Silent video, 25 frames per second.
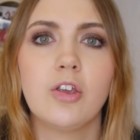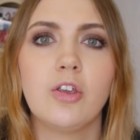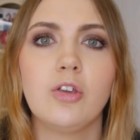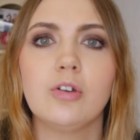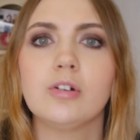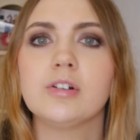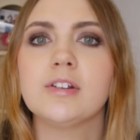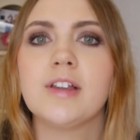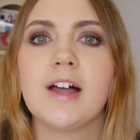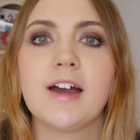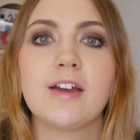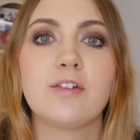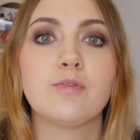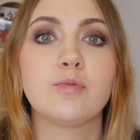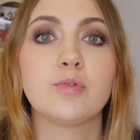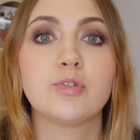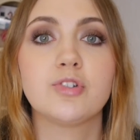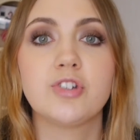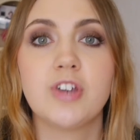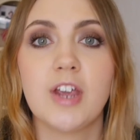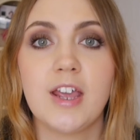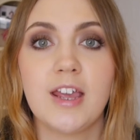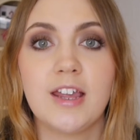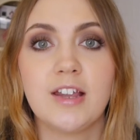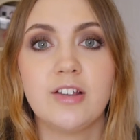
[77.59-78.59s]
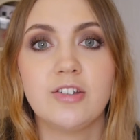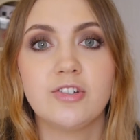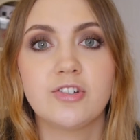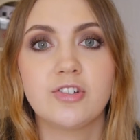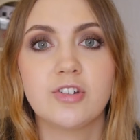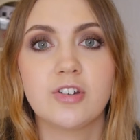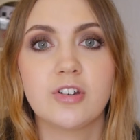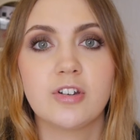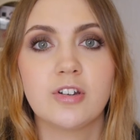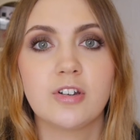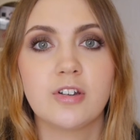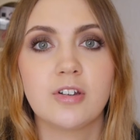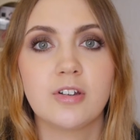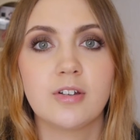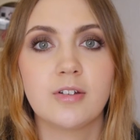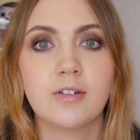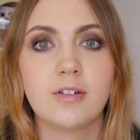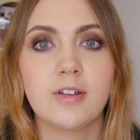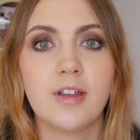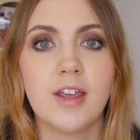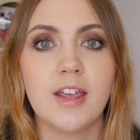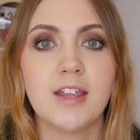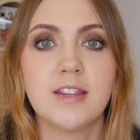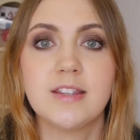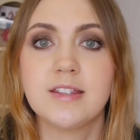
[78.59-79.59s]
your life will change
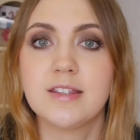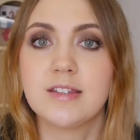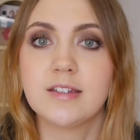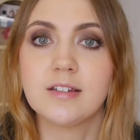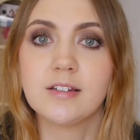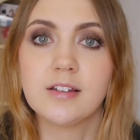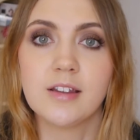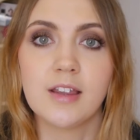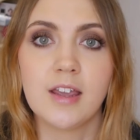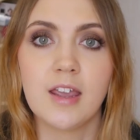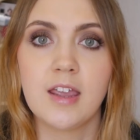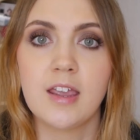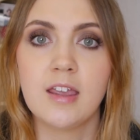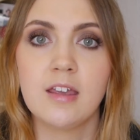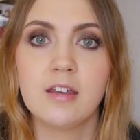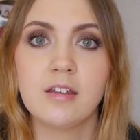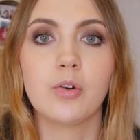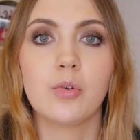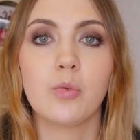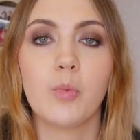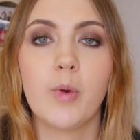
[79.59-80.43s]
instantly.